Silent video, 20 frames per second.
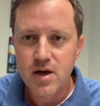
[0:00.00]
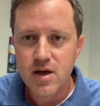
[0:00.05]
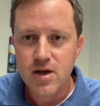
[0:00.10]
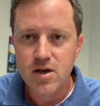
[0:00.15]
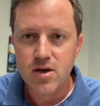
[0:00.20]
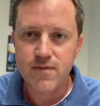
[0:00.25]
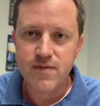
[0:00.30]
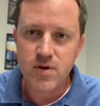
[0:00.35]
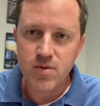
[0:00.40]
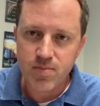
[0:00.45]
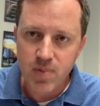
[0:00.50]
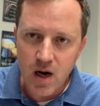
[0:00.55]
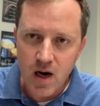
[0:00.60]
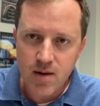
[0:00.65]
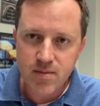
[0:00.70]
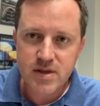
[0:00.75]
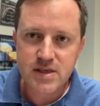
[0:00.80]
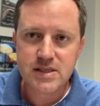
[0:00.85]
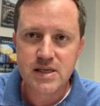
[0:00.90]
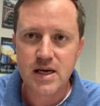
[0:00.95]
If you
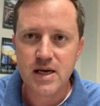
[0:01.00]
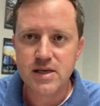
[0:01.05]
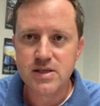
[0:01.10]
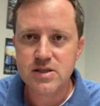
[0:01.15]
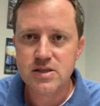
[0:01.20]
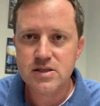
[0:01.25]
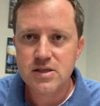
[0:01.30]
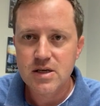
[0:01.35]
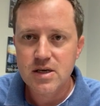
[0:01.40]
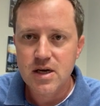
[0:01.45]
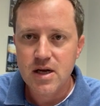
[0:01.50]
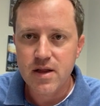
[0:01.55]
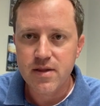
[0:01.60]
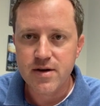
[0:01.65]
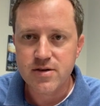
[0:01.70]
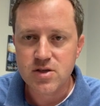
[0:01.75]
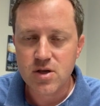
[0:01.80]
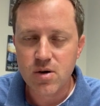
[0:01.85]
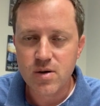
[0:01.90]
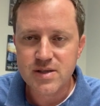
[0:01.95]
bomb the test,
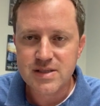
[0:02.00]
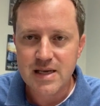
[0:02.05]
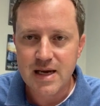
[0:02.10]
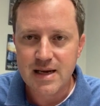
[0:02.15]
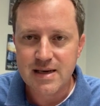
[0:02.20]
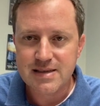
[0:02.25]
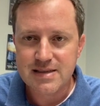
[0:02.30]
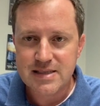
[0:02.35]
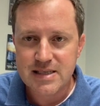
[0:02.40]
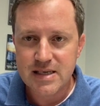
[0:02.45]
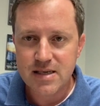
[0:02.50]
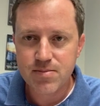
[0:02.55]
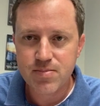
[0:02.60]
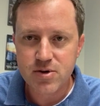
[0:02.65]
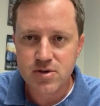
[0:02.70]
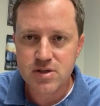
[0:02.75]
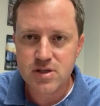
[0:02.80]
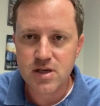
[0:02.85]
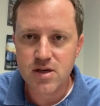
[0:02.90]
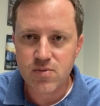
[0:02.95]
there's always that 10%
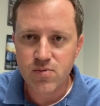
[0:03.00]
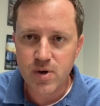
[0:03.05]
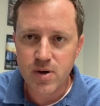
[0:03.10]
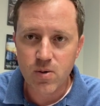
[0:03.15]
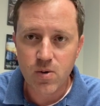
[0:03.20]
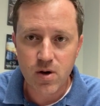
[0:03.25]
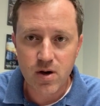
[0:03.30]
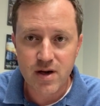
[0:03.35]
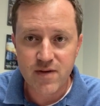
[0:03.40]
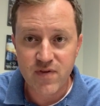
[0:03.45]
rework.